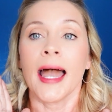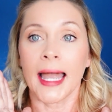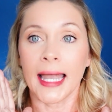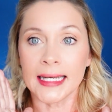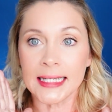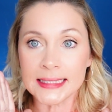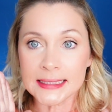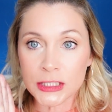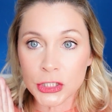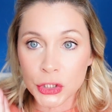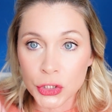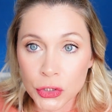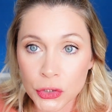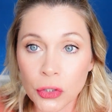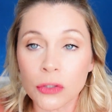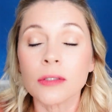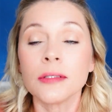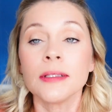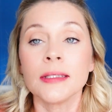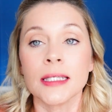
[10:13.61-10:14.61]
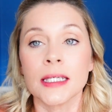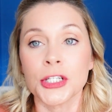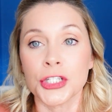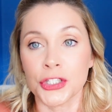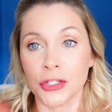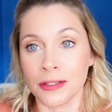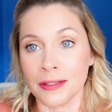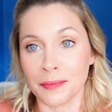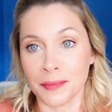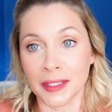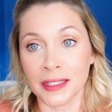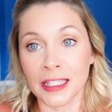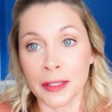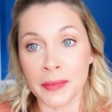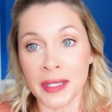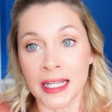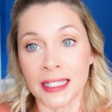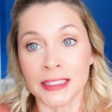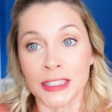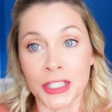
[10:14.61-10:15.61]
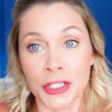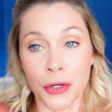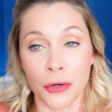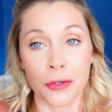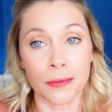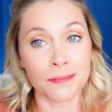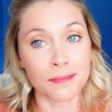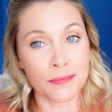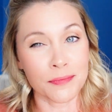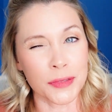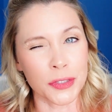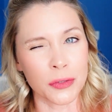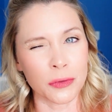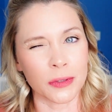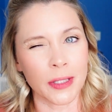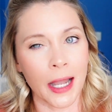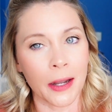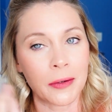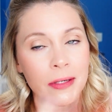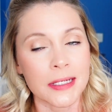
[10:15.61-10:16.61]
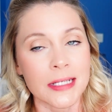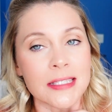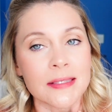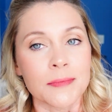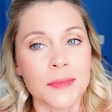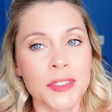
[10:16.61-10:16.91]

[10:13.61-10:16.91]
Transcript: And it certainly shouldn't be limited to your school hours.